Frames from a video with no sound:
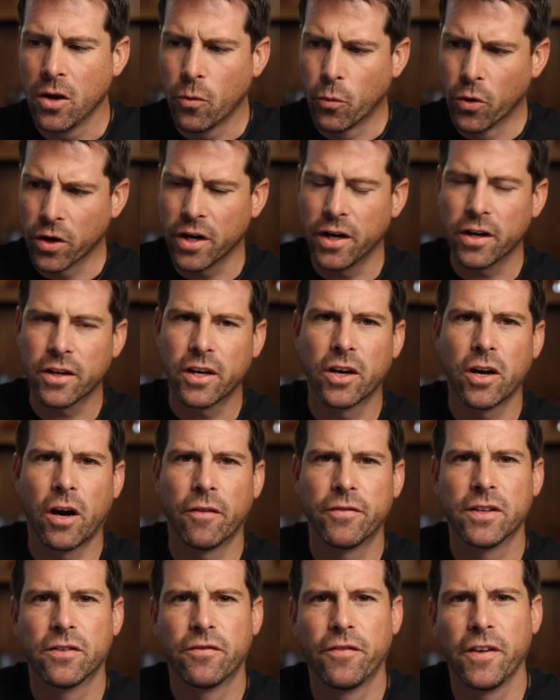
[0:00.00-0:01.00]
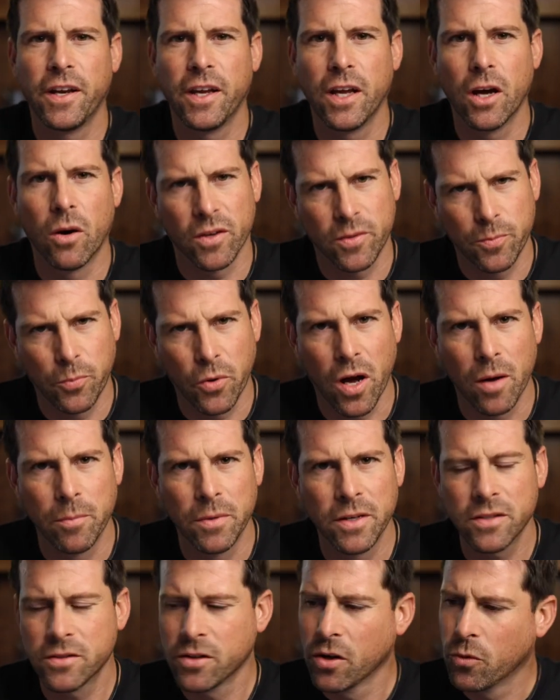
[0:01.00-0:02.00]
We're gonna kick off this video as
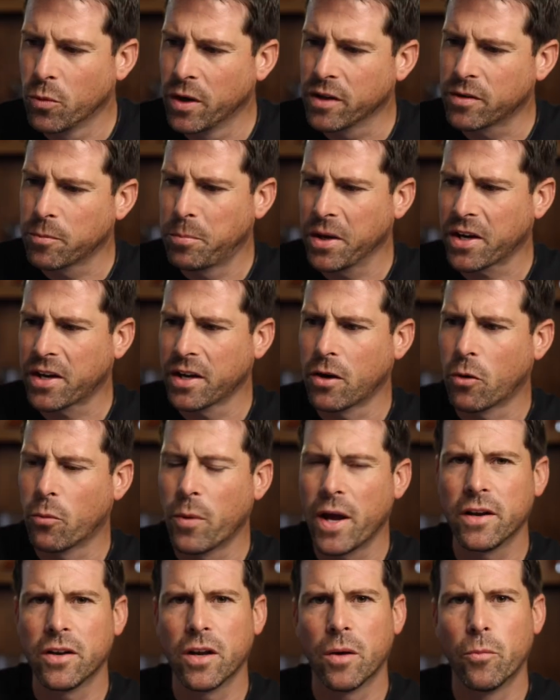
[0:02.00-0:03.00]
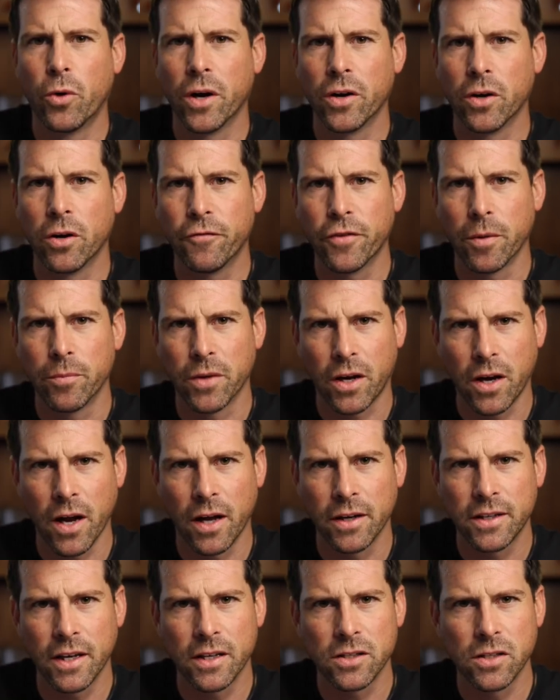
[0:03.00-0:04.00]
promised with picking a random winner from the
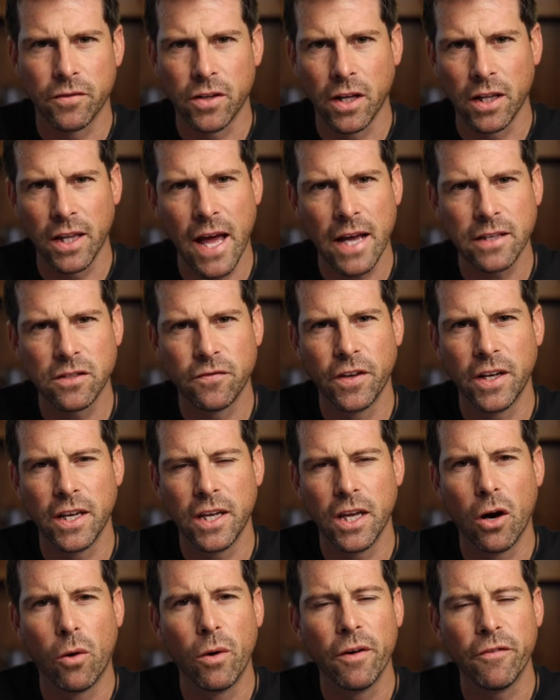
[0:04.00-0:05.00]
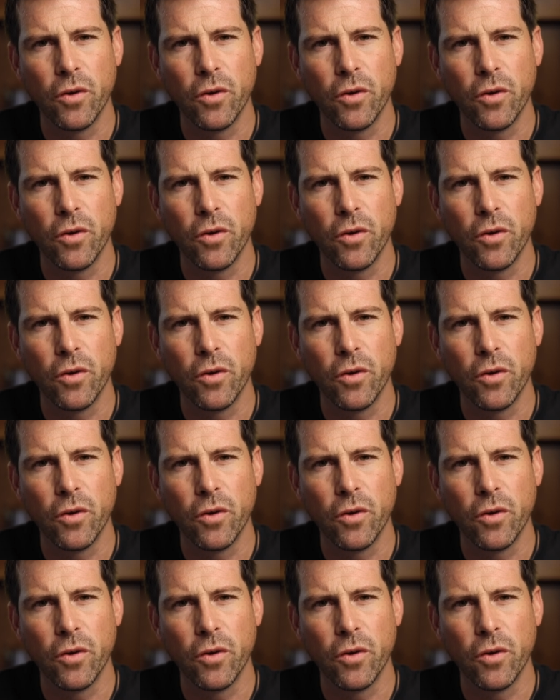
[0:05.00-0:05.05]
contest of the last video.